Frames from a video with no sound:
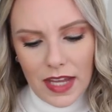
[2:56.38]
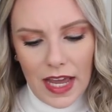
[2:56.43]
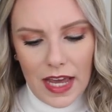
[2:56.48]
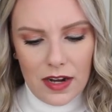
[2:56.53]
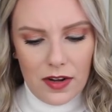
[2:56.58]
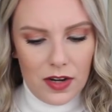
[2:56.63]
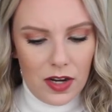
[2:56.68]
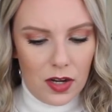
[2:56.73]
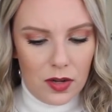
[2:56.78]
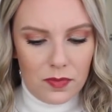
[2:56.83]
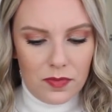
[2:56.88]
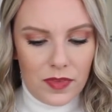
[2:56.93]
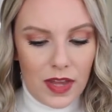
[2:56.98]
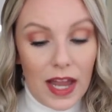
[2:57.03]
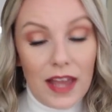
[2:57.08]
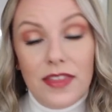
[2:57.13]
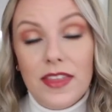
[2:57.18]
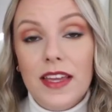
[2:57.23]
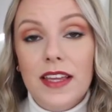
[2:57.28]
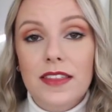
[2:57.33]
I don't know.
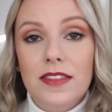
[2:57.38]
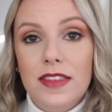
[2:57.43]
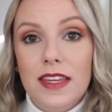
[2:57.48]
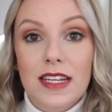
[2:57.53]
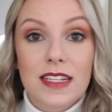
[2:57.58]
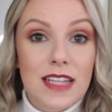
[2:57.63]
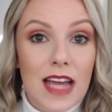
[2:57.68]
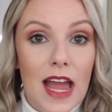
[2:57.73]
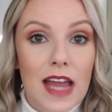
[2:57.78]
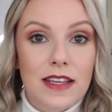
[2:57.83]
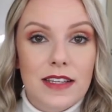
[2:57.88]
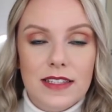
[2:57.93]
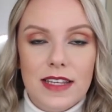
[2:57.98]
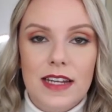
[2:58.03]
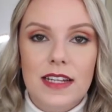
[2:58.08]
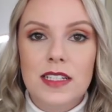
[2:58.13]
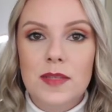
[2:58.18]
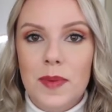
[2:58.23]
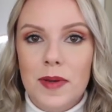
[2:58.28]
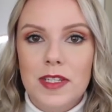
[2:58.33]
I think the intent is
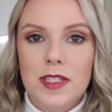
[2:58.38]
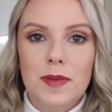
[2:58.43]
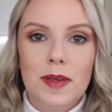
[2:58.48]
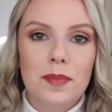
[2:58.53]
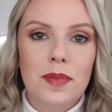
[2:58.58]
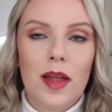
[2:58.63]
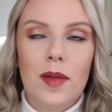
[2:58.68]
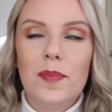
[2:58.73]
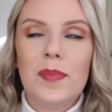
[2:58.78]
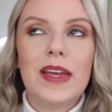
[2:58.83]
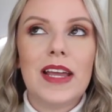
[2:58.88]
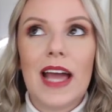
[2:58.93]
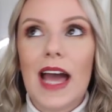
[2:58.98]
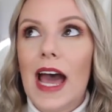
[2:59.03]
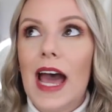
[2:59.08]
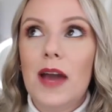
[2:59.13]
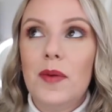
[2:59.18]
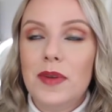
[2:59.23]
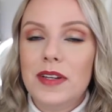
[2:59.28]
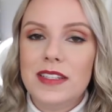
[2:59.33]
that it's supposed to be
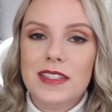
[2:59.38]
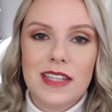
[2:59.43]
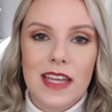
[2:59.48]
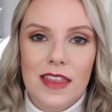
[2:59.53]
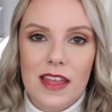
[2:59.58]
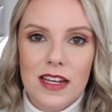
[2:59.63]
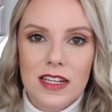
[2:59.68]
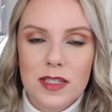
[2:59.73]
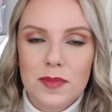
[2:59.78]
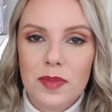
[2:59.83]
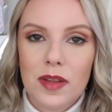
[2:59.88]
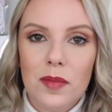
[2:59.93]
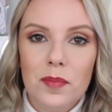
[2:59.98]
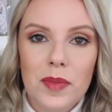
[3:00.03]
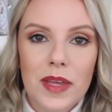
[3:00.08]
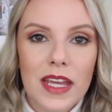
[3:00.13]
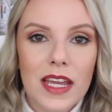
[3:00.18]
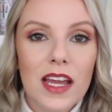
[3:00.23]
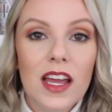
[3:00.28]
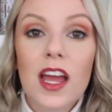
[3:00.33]
plumping. I wouldn't say that it's
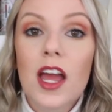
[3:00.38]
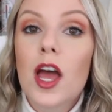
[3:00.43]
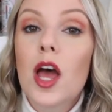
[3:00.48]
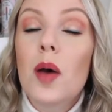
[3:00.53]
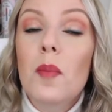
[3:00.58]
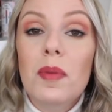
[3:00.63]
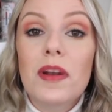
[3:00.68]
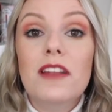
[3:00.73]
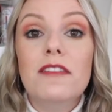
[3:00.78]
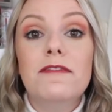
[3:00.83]
plumping, but